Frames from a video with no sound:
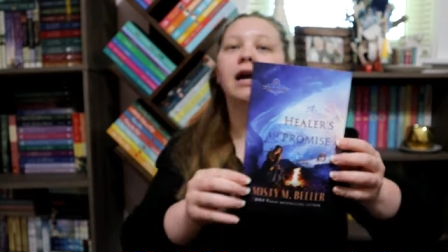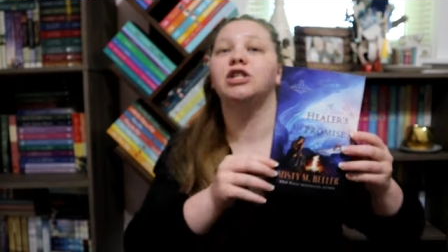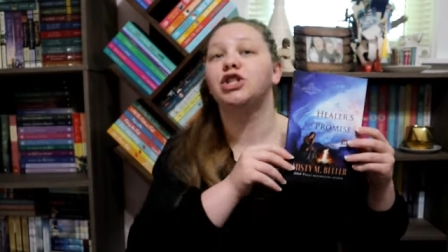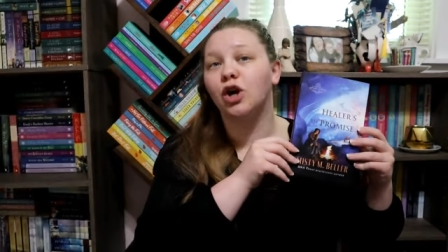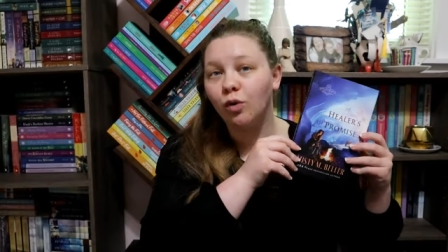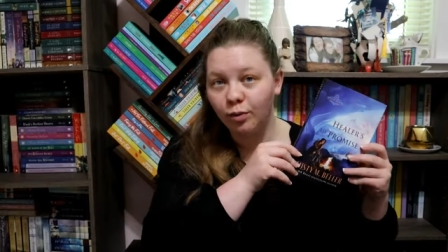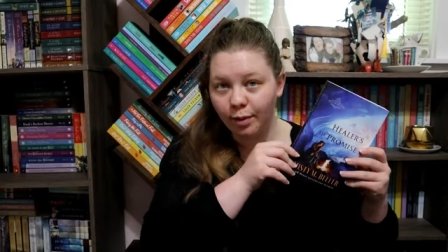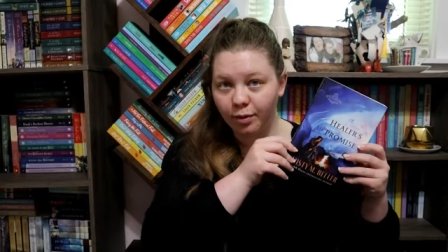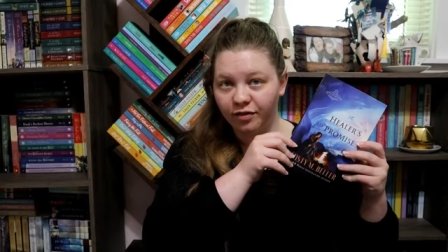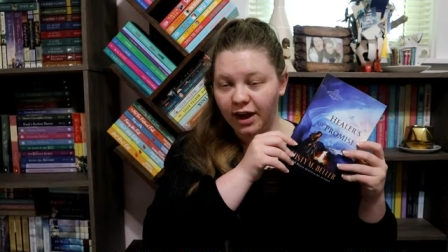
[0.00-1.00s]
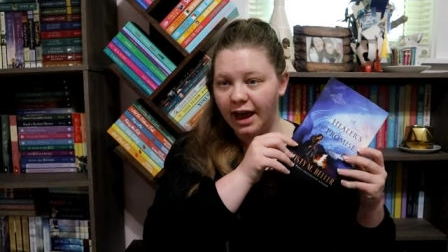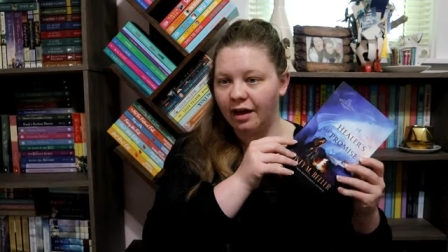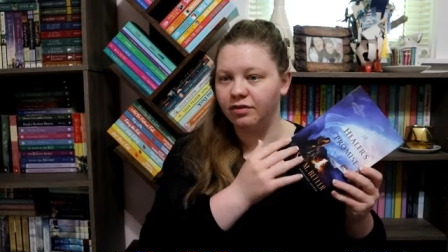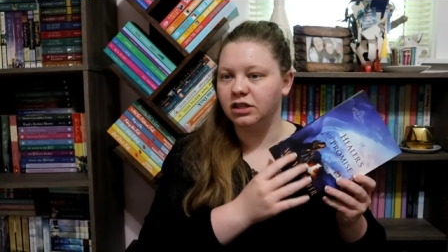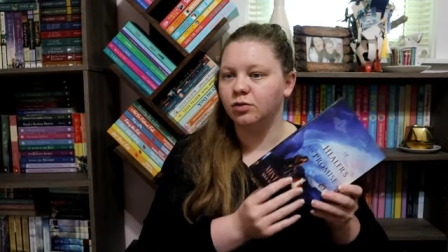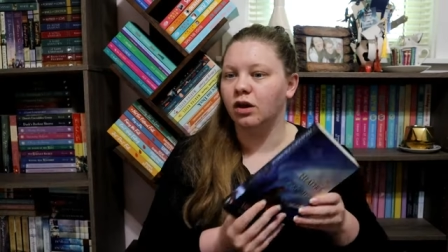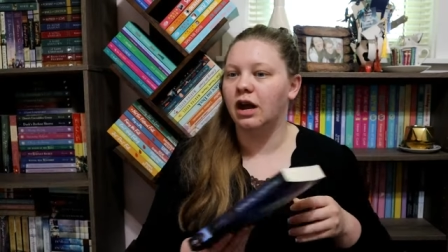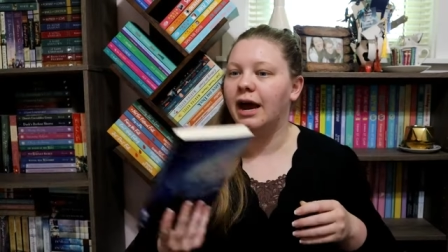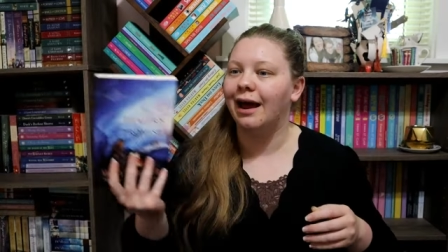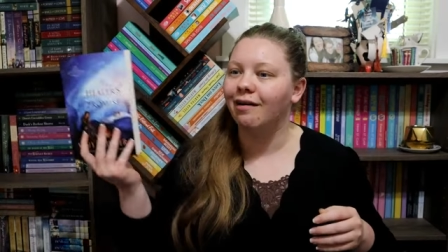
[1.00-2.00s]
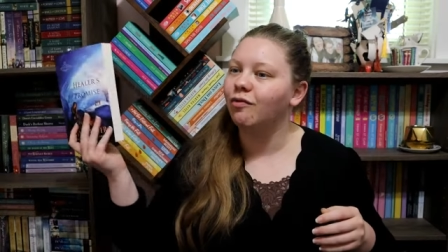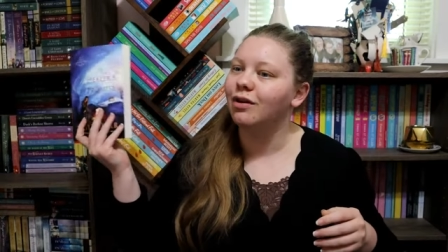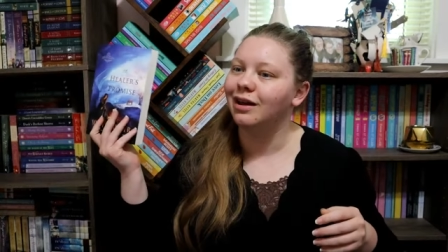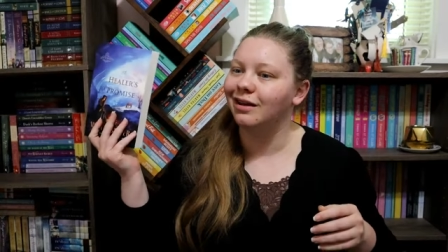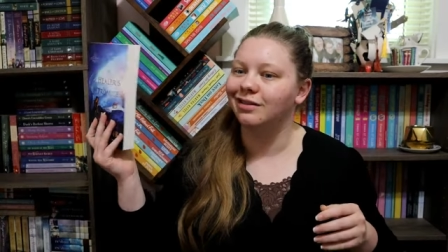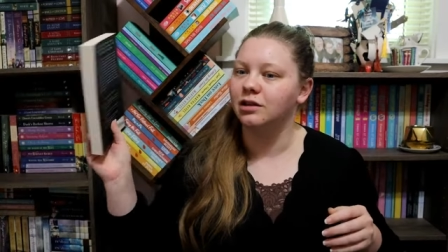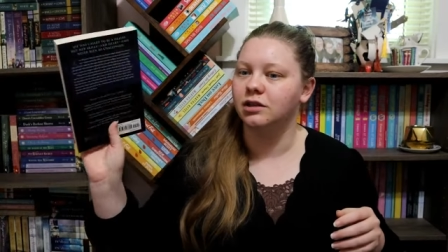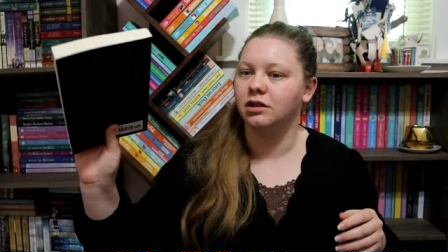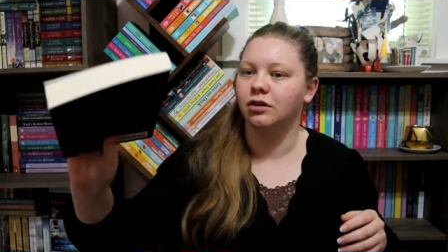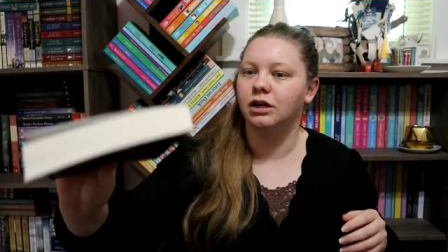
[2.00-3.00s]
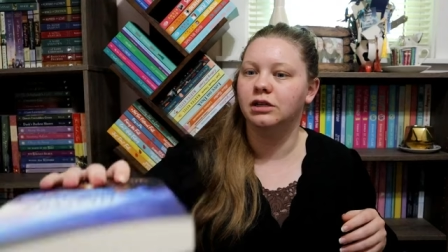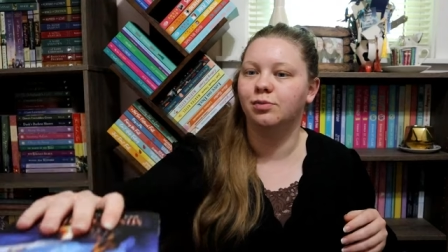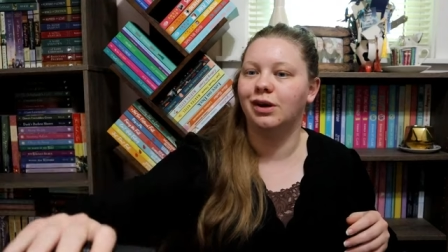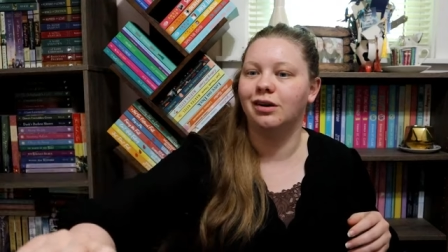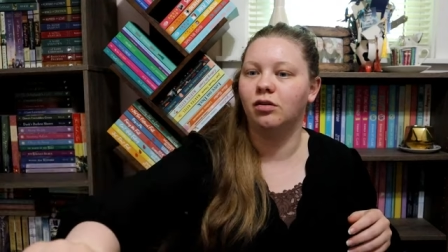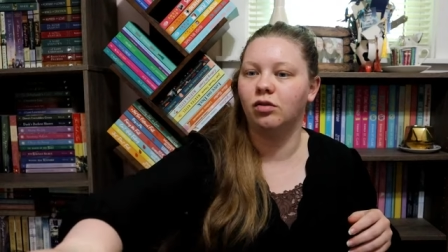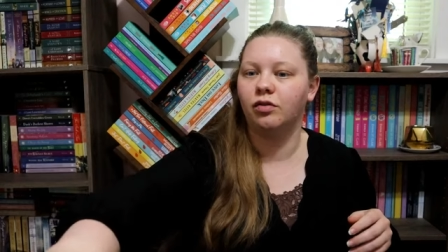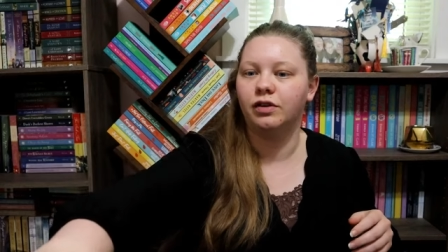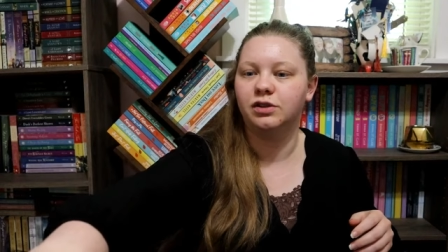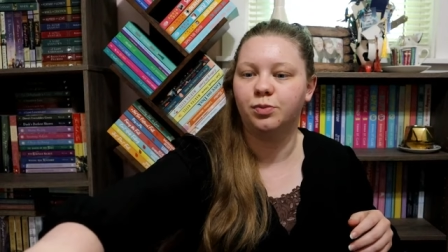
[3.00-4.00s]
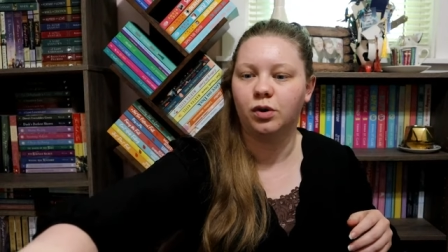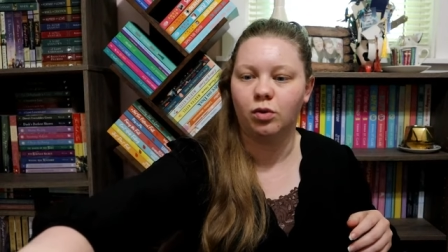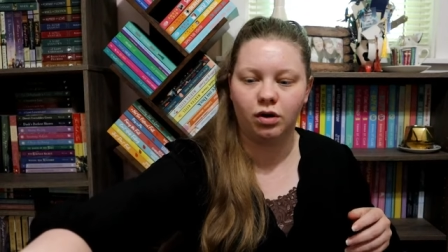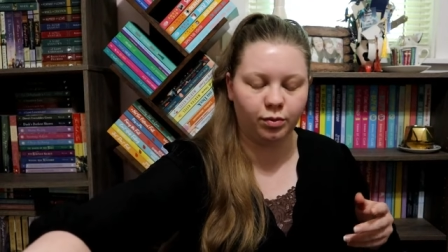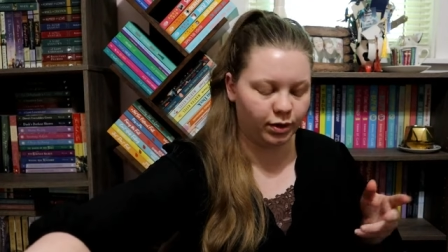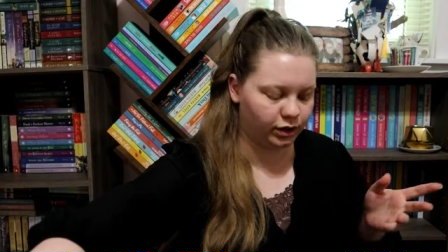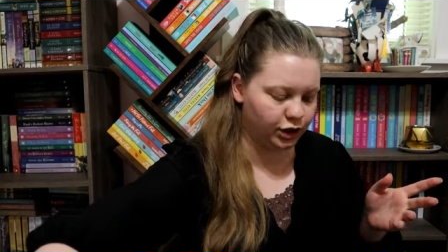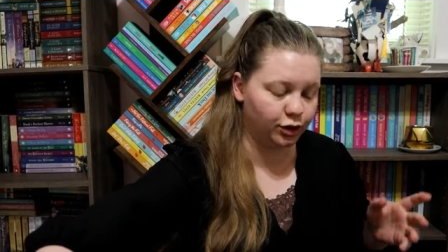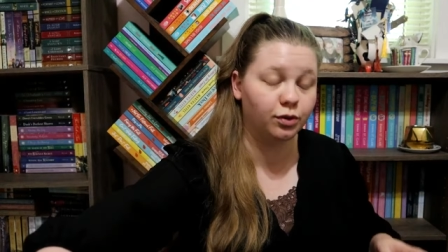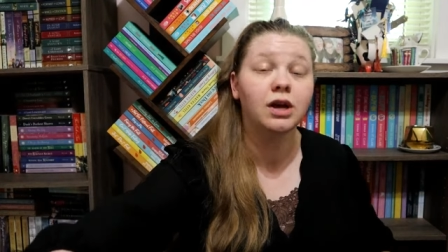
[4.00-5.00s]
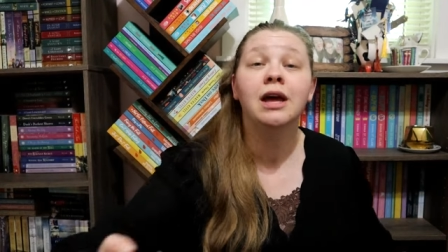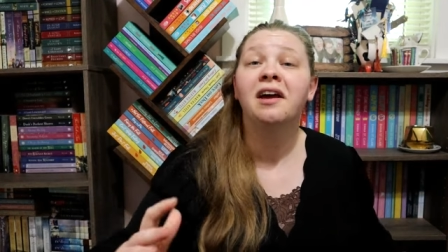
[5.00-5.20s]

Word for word: I don't remember if I have this one. I have one in this series, but I don't know if it's book one or book two.